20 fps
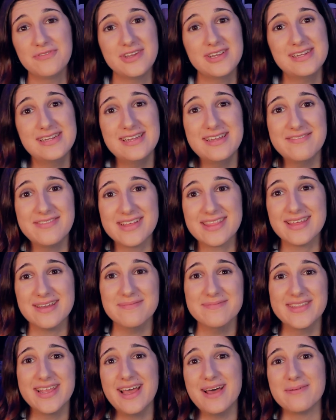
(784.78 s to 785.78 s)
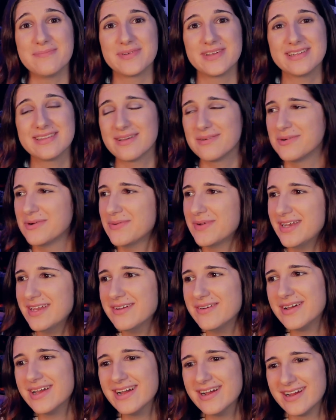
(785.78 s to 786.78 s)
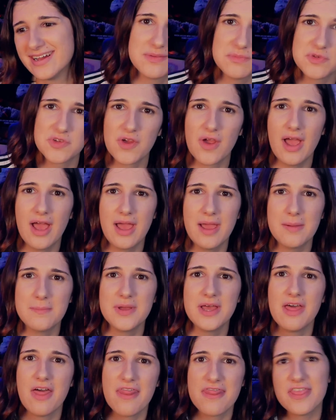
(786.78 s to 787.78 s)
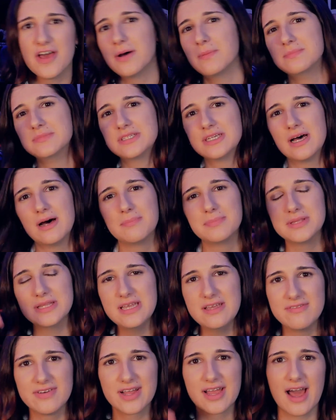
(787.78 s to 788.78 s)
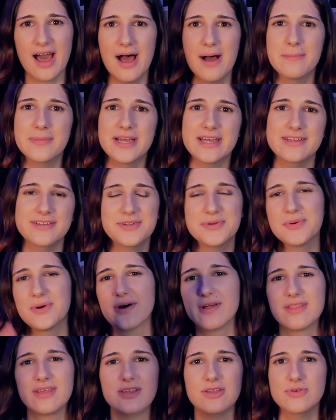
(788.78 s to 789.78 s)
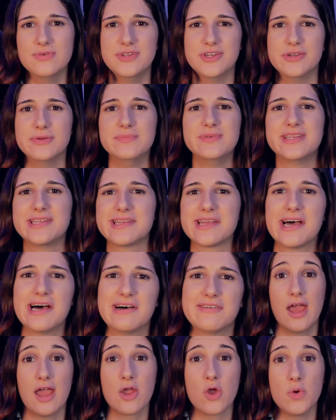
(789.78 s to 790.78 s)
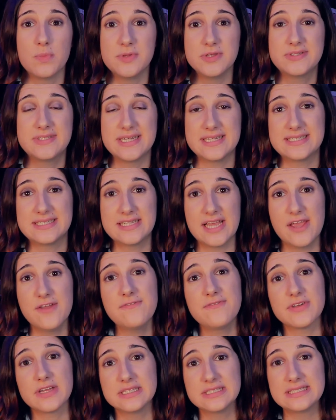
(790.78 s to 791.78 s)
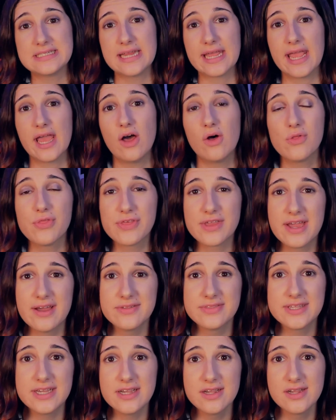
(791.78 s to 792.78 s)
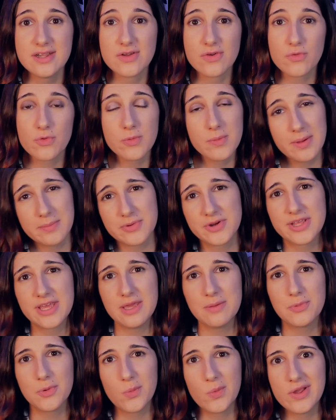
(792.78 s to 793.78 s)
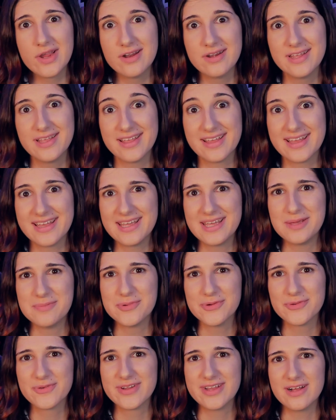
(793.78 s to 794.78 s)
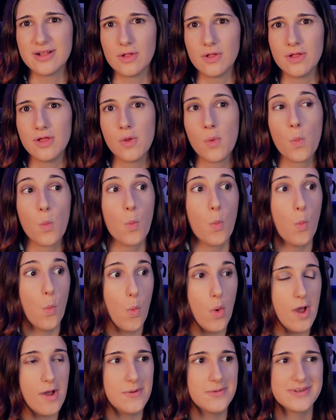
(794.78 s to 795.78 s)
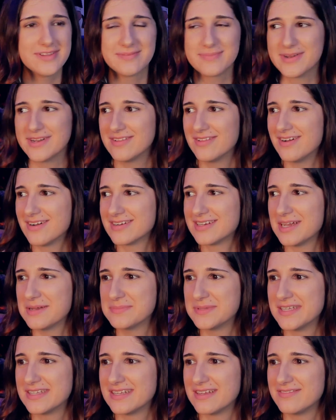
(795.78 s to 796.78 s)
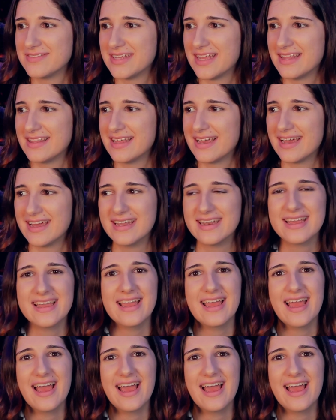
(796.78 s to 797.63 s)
If you did, give it a thumbs up. Is that what we do here? Subscribe, thumbs up, leave a comment, do all the YouTube stuff. I hope you stay safe and stay healthy out there. Remember to keep it weird and keep it real. Whoa, it's been a long time since I've said that.